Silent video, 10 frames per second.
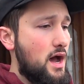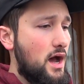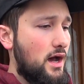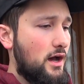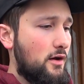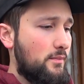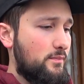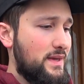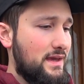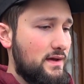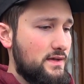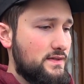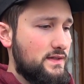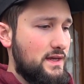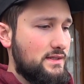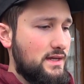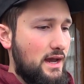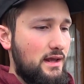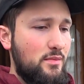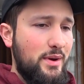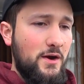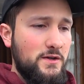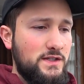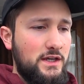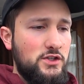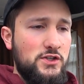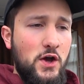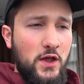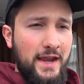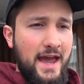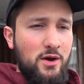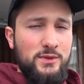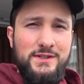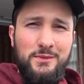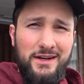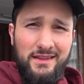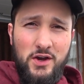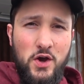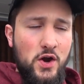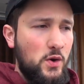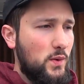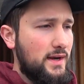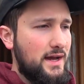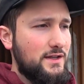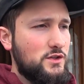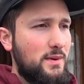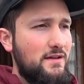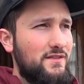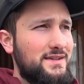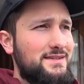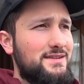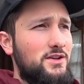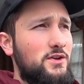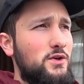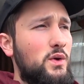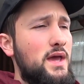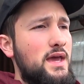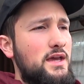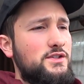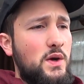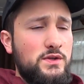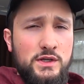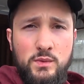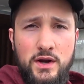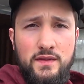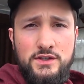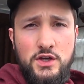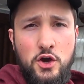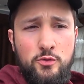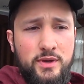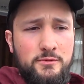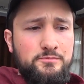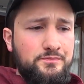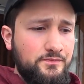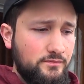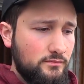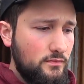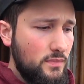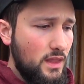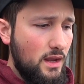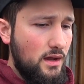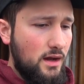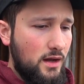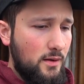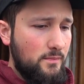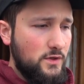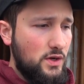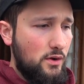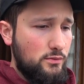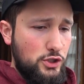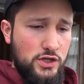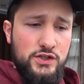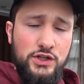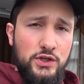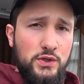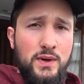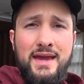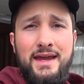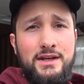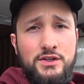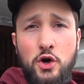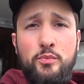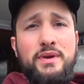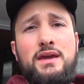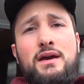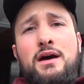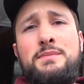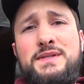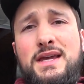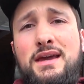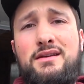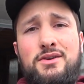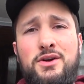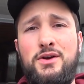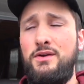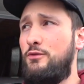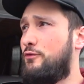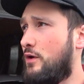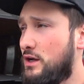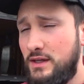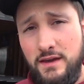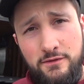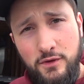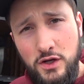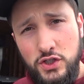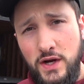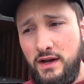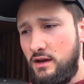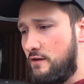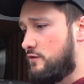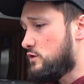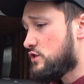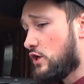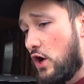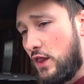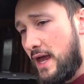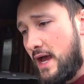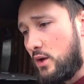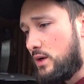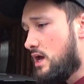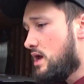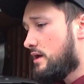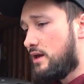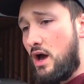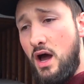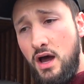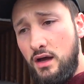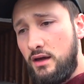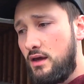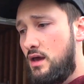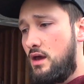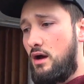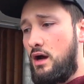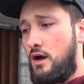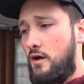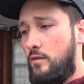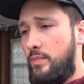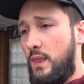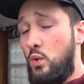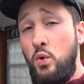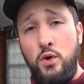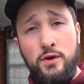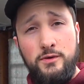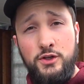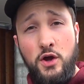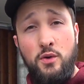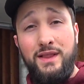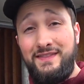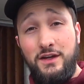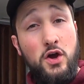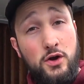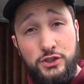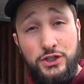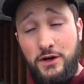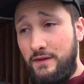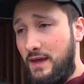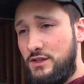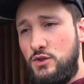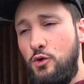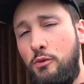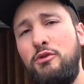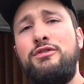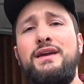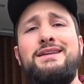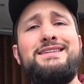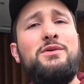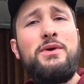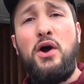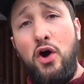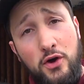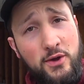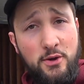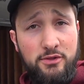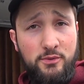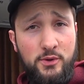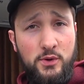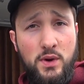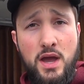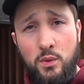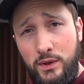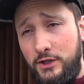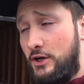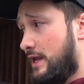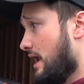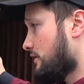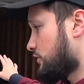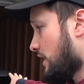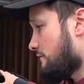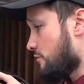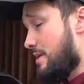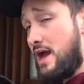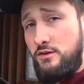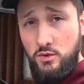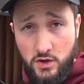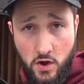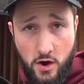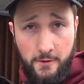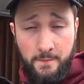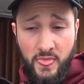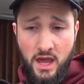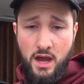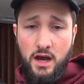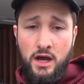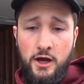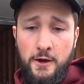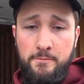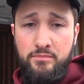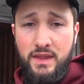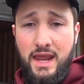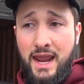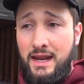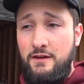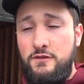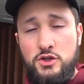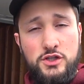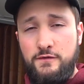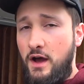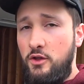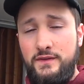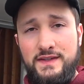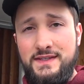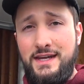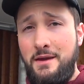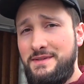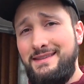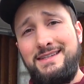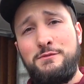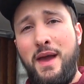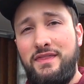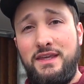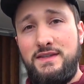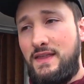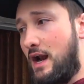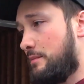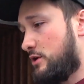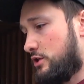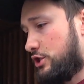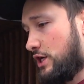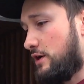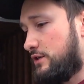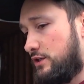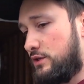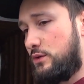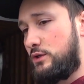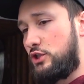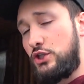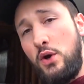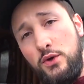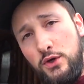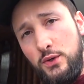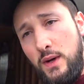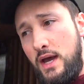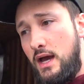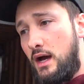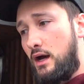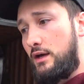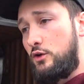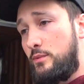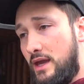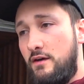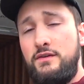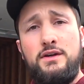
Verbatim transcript: um, because it's kind of embarrassing stalling out with someone in the car or whatnot. So my advice to you is go somewhere that's open, um, you know, just you, and don't be upset or fr- get frustrated if you stall out, conk, um, or, you know, let the car jerk. That's normal things that we all go through when learning how to drive a manual car. Um, and if you just follow these steps and these methods that I'm going to share to you and show you, uh, you'll be able